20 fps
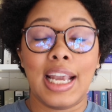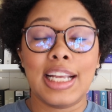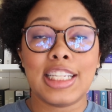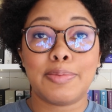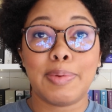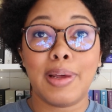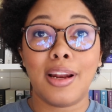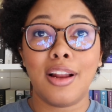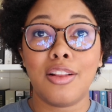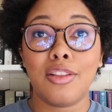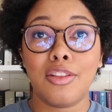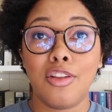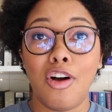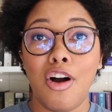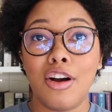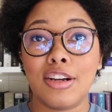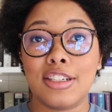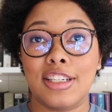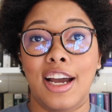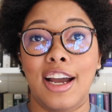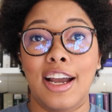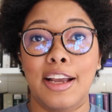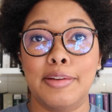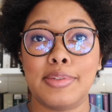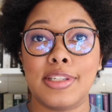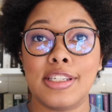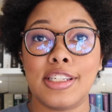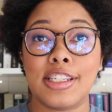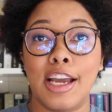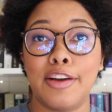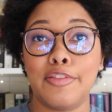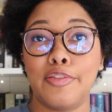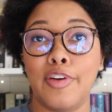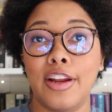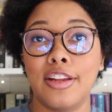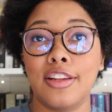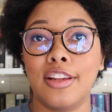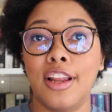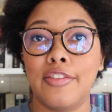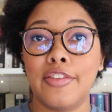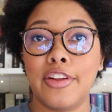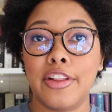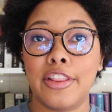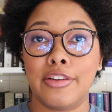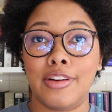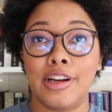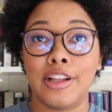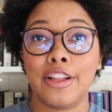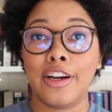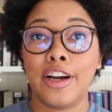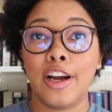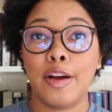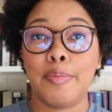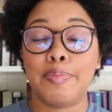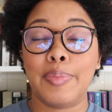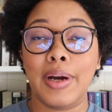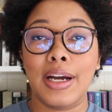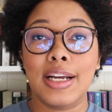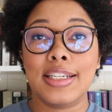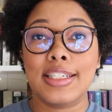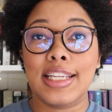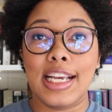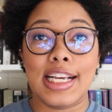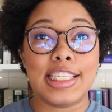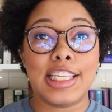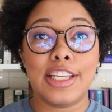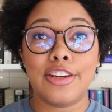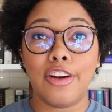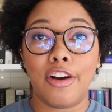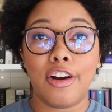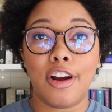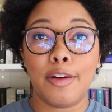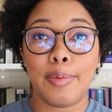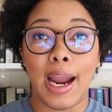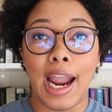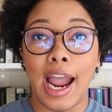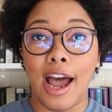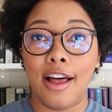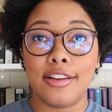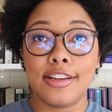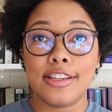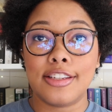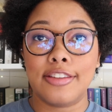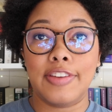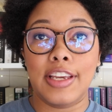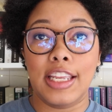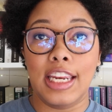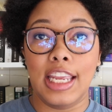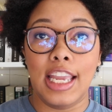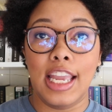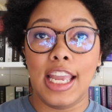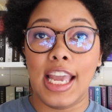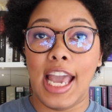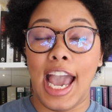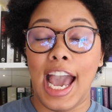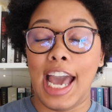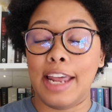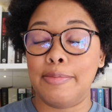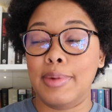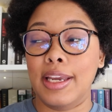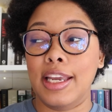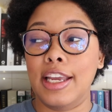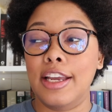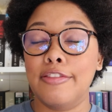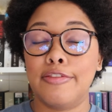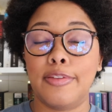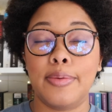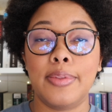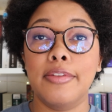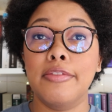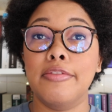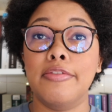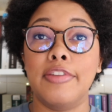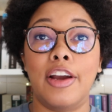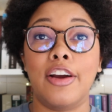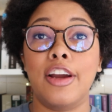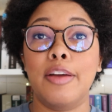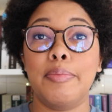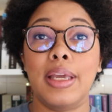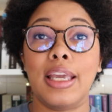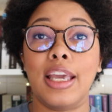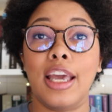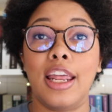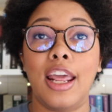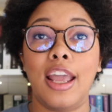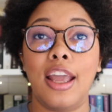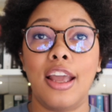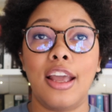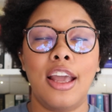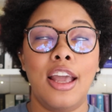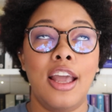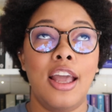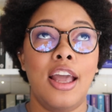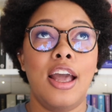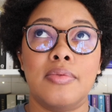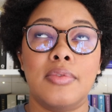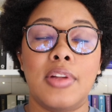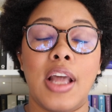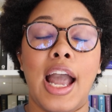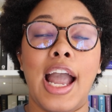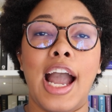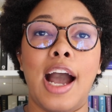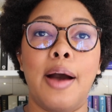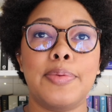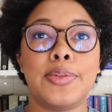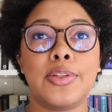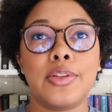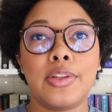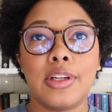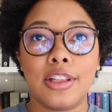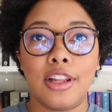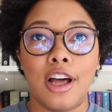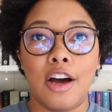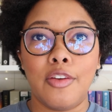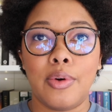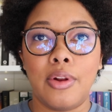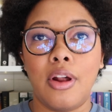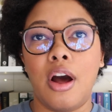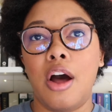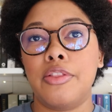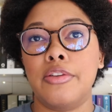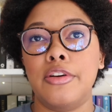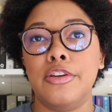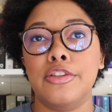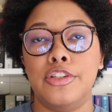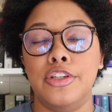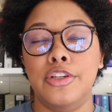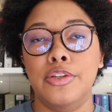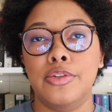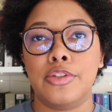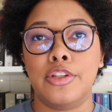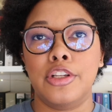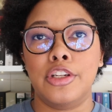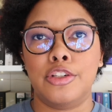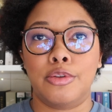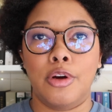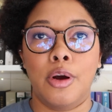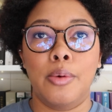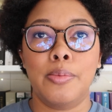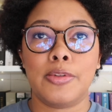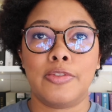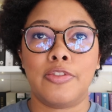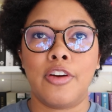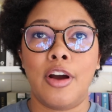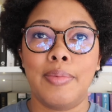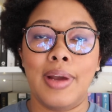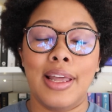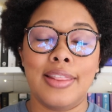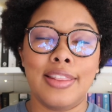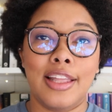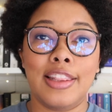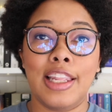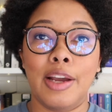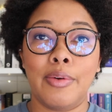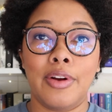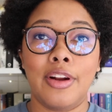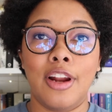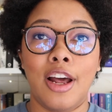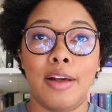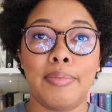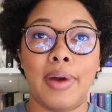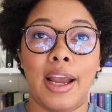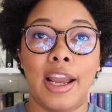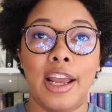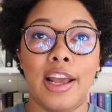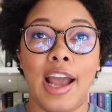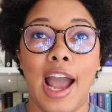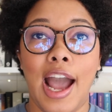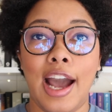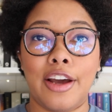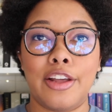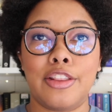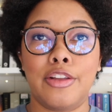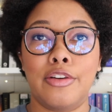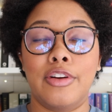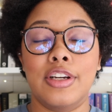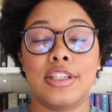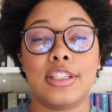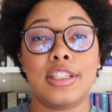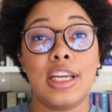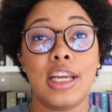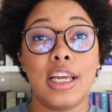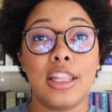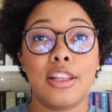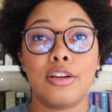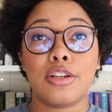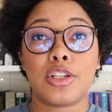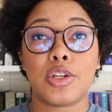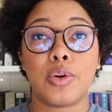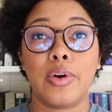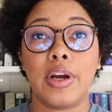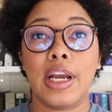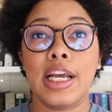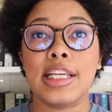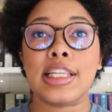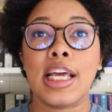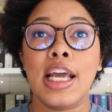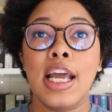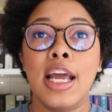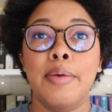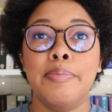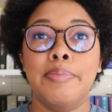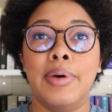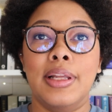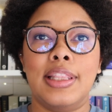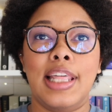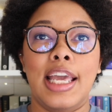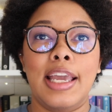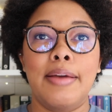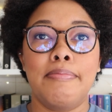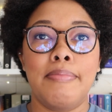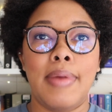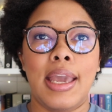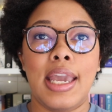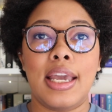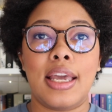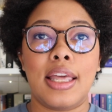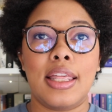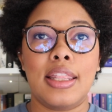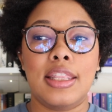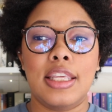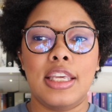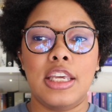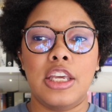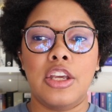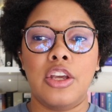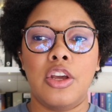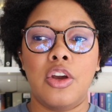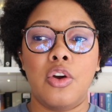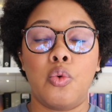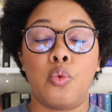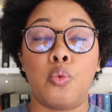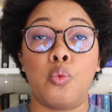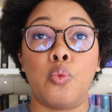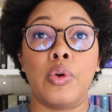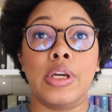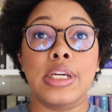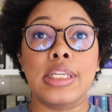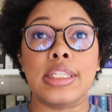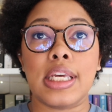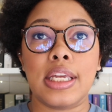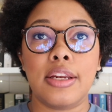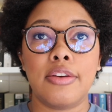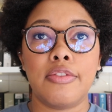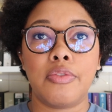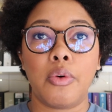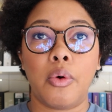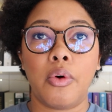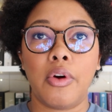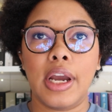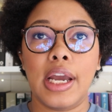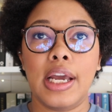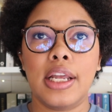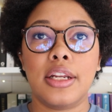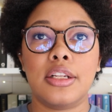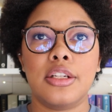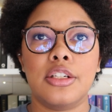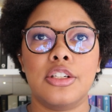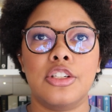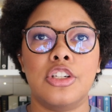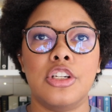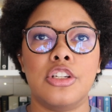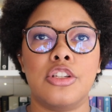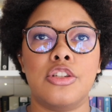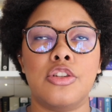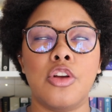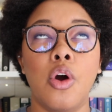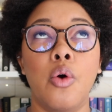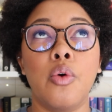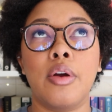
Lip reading: It's been a long time since I read and loved a thriller, but Daisy Darker by Alice Feeney had me from the very beginning. I absolutely love when authors use the tropes from And Then They Were None by Agatha Christie in their stories, but they make the reason for it just so